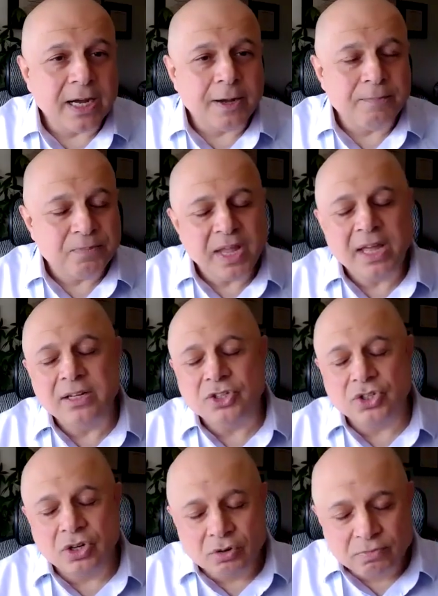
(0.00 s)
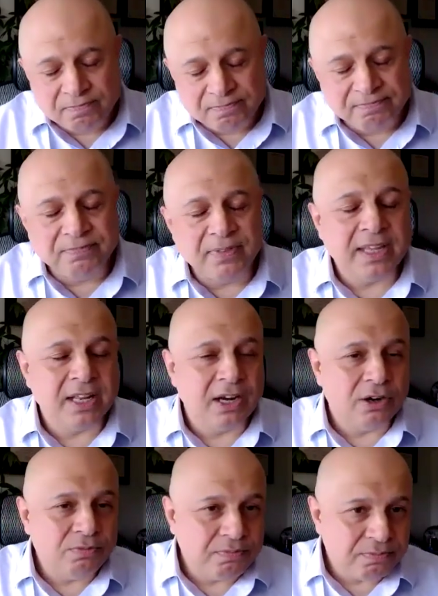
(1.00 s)
And so,
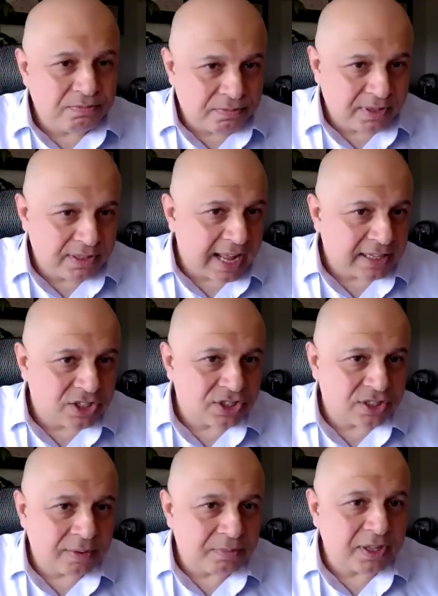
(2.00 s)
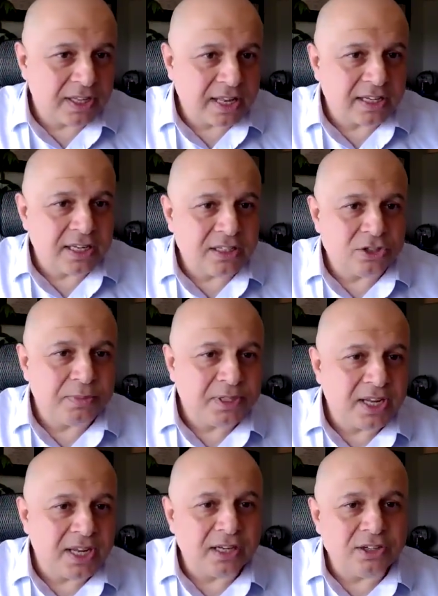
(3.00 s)
you know, that's something that needs to
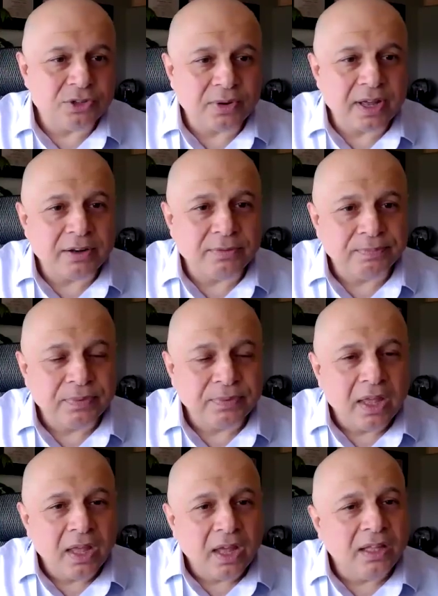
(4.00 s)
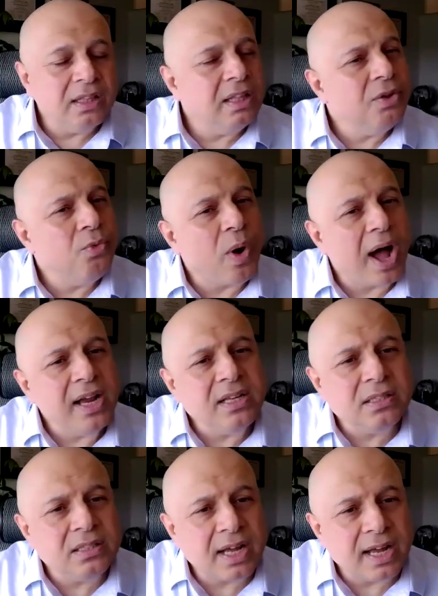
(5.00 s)
be taken into account. And then
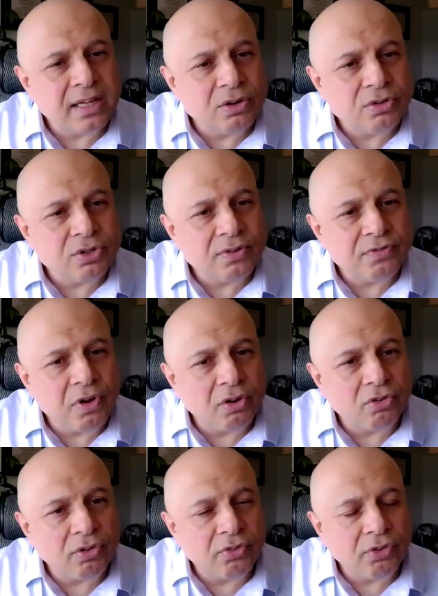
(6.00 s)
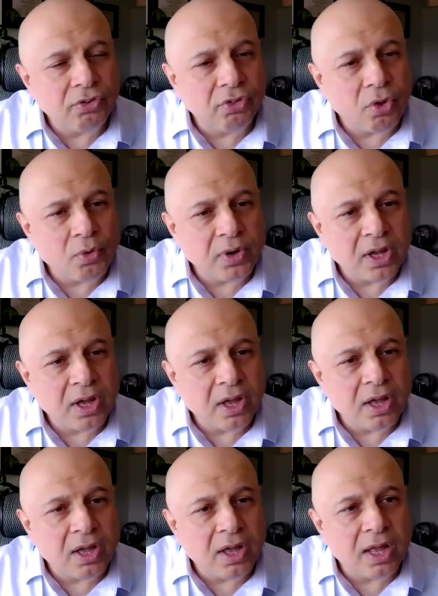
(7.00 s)
why is the diagnosis of functional
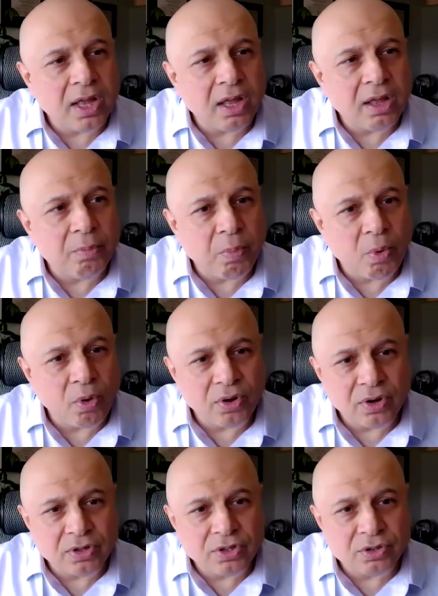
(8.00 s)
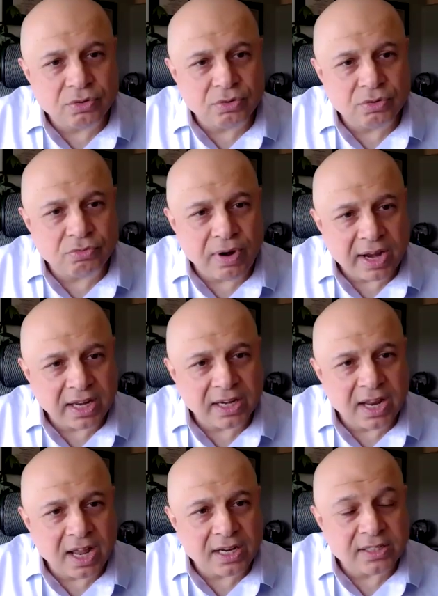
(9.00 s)
dystonia important to
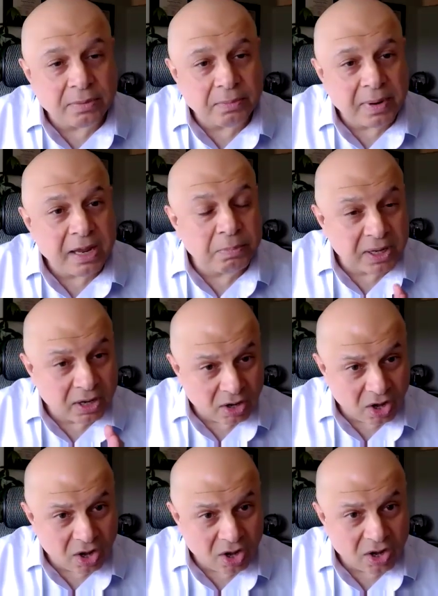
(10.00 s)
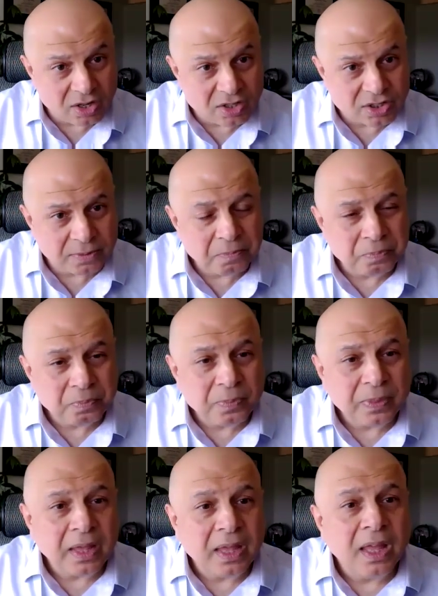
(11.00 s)
recognize and make? Because
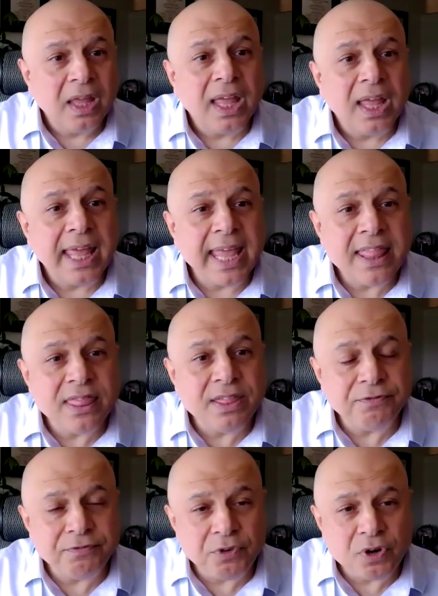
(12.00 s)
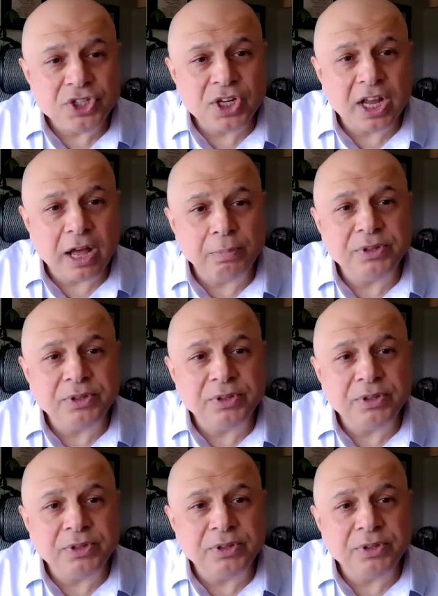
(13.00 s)
in the first